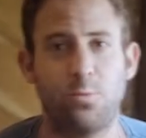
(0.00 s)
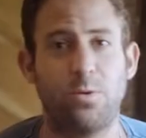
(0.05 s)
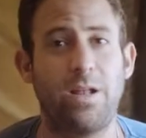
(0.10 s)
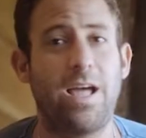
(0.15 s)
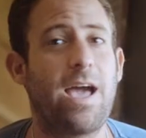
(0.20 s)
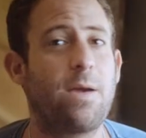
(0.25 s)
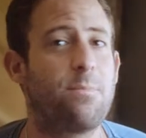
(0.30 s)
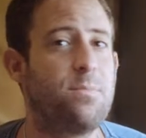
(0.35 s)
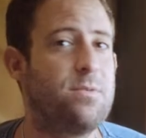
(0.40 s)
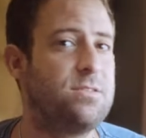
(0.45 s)
What
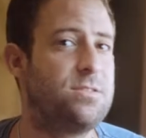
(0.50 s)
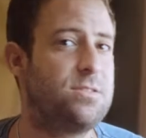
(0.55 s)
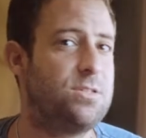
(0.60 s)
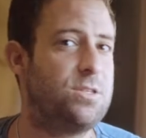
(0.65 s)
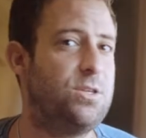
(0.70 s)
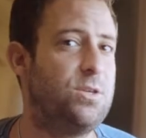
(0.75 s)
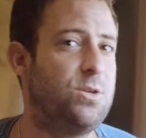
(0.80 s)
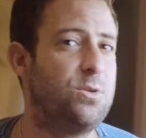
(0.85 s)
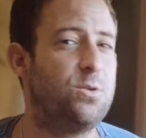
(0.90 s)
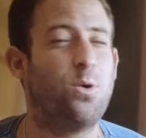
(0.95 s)
happens to
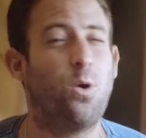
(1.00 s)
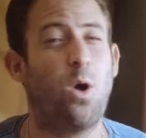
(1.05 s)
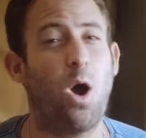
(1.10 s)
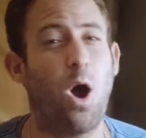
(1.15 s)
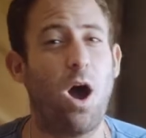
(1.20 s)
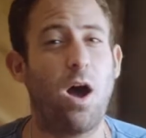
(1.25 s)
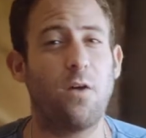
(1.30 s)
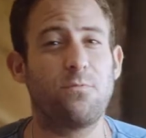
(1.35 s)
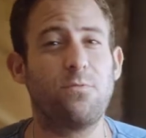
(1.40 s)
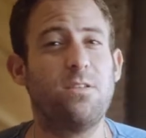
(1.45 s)
you
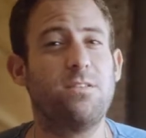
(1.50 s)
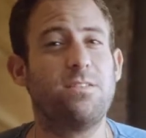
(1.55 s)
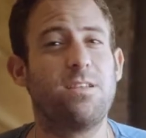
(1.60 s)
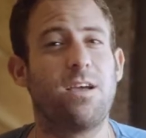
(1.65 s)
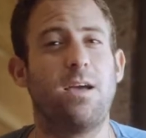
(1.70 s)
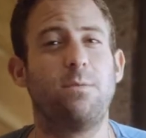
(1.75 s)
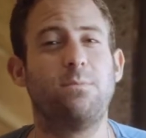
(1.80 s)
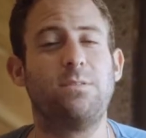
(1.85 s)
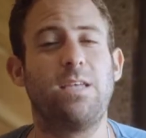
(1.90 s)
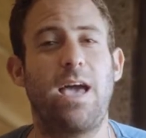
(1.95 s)

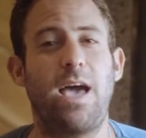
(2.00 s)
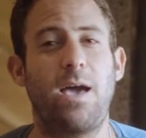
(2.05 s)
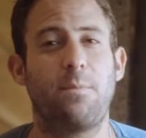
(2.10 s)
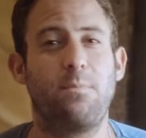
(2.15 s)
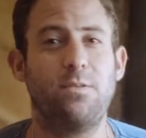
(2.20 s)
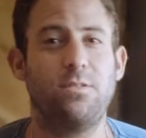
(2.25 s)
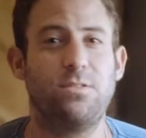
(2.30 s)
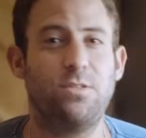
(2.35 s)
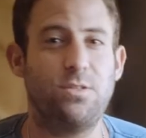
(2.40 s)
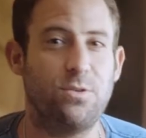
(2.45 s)
oftentimes
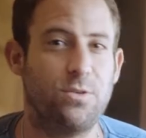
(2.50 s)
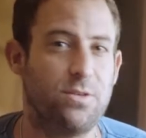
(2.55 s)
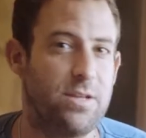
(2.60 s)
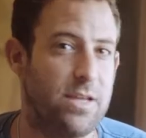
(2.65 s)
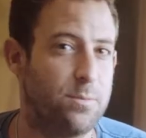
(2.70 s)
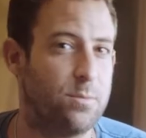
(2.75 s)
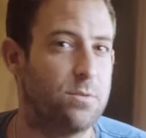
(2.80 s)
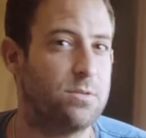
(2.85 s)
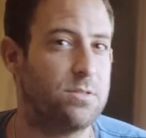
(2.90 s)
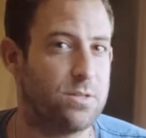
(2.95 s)
happens to your
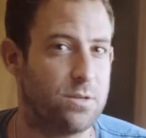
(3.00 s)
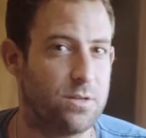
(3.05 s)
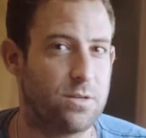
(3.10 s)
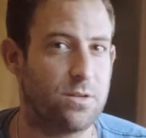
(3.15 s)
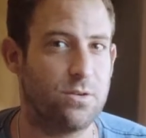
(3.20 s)
neighbors here in